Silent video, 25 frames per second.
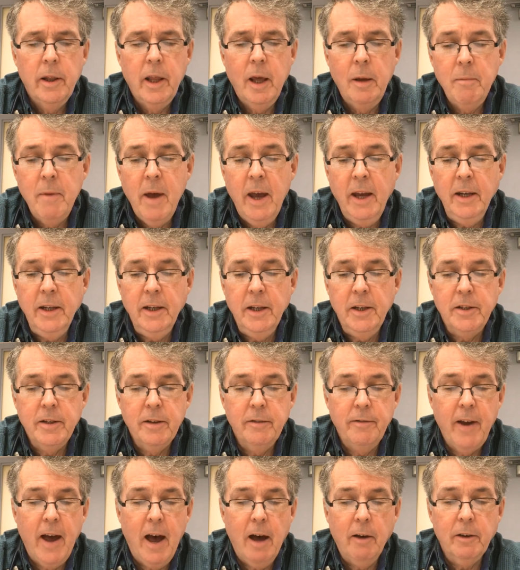They may need
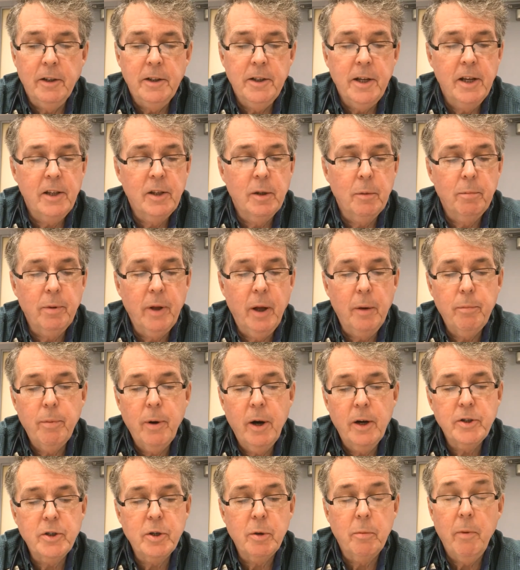to validate the blood
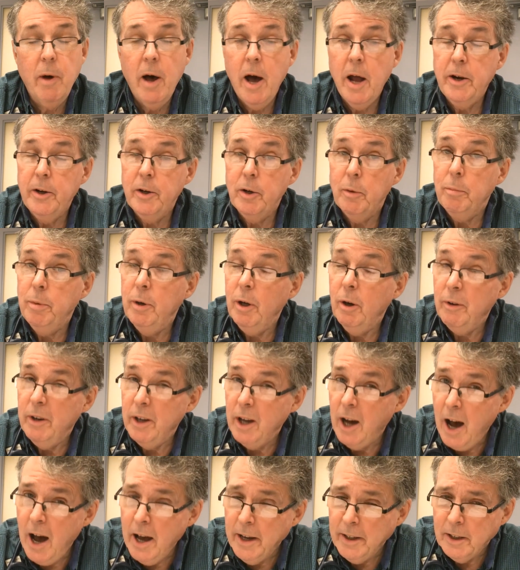pressure monitor
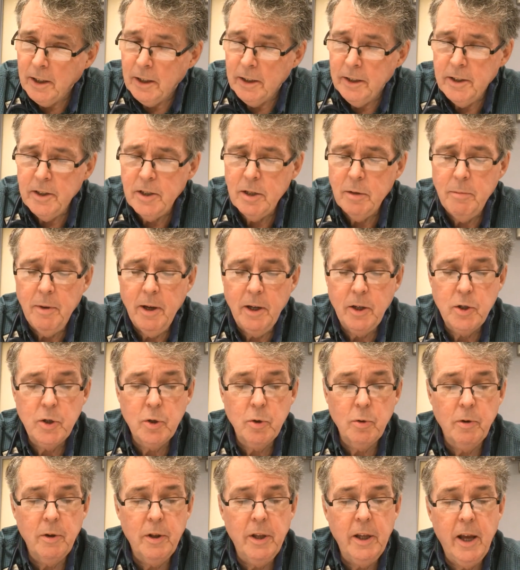periodically to make
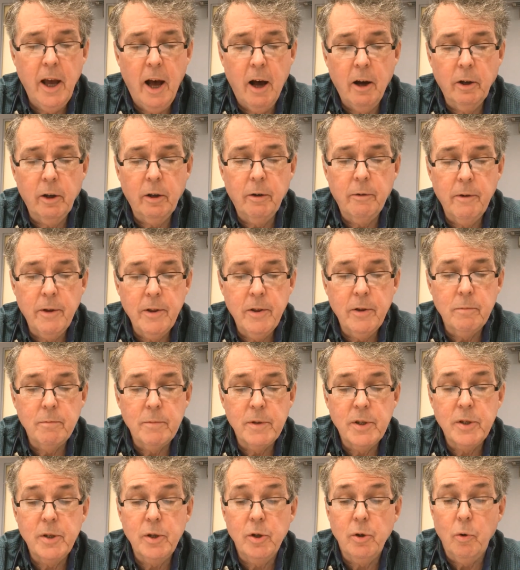sure the
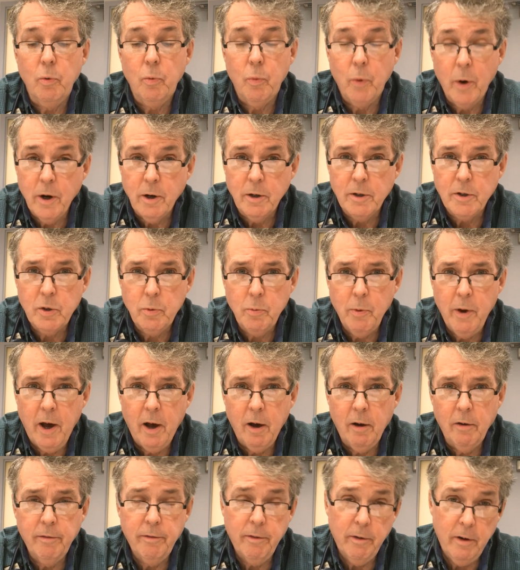algorithm still works
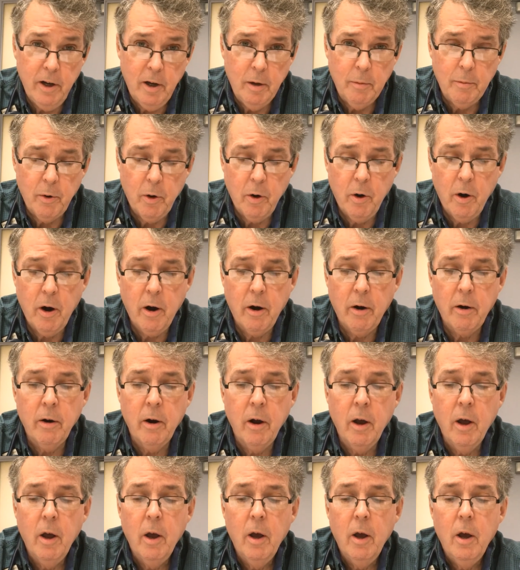well for him or
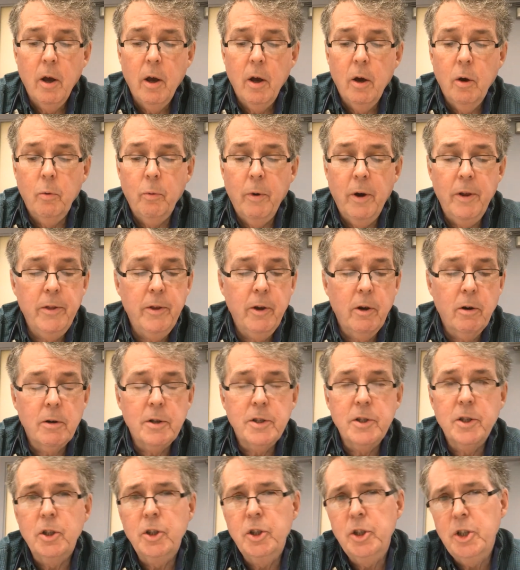her when
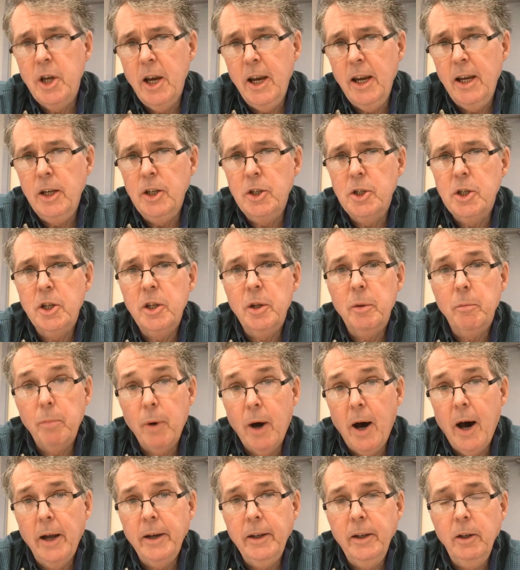there is a change in the
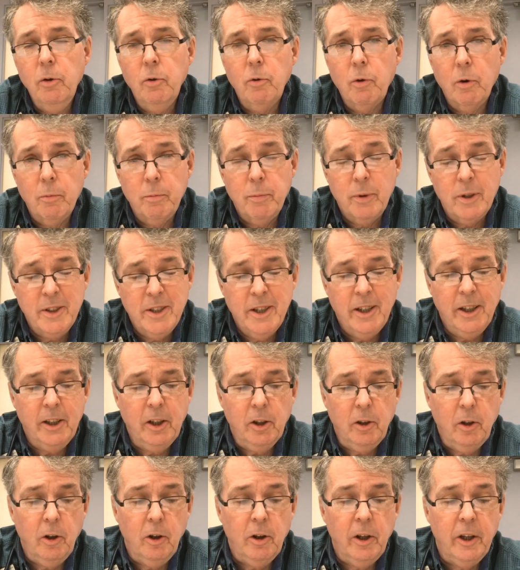body or
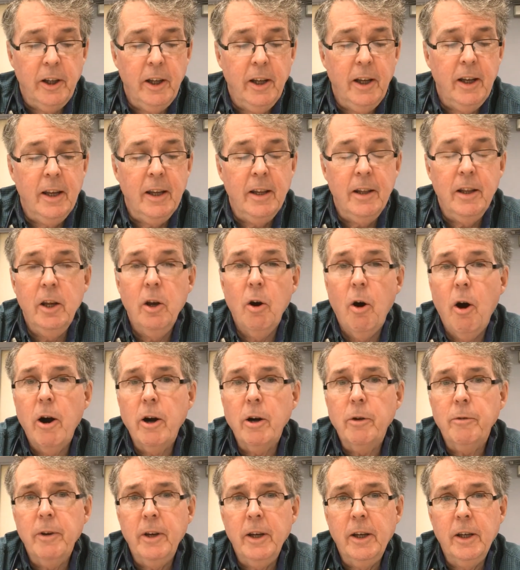particularly in the
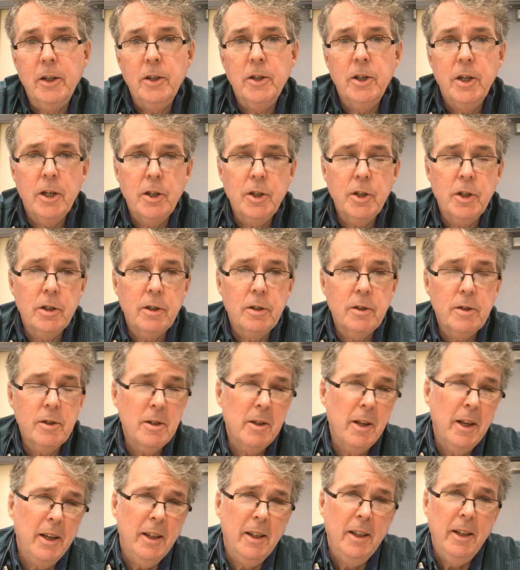artery
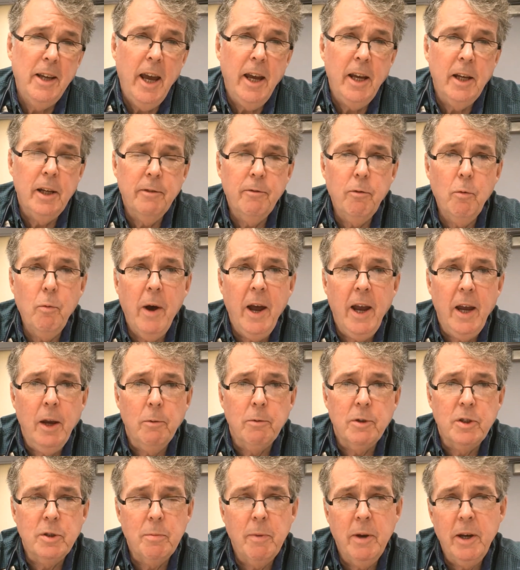conditions like gain of
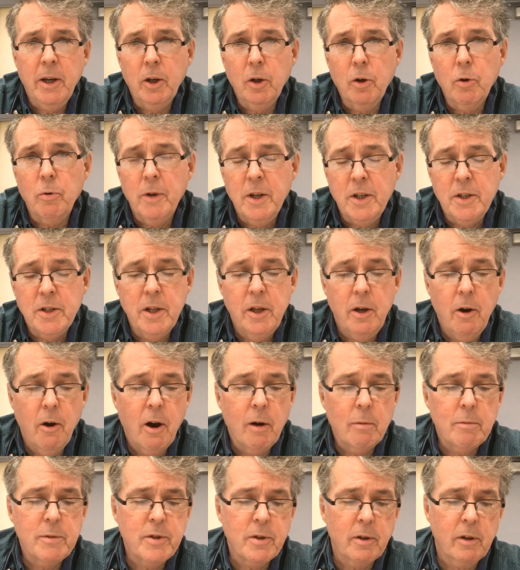weight, which may increase the
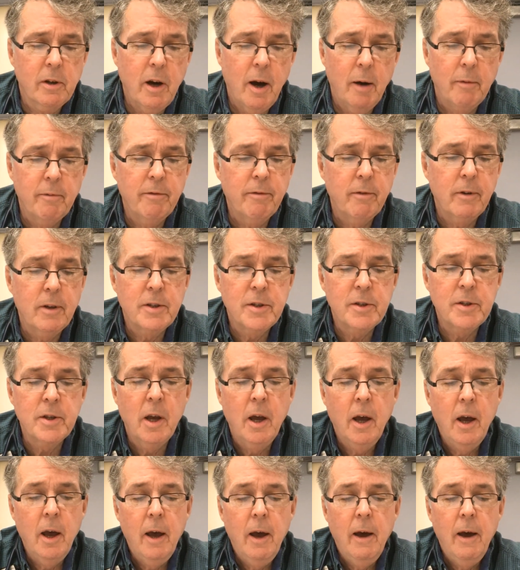arm circumference.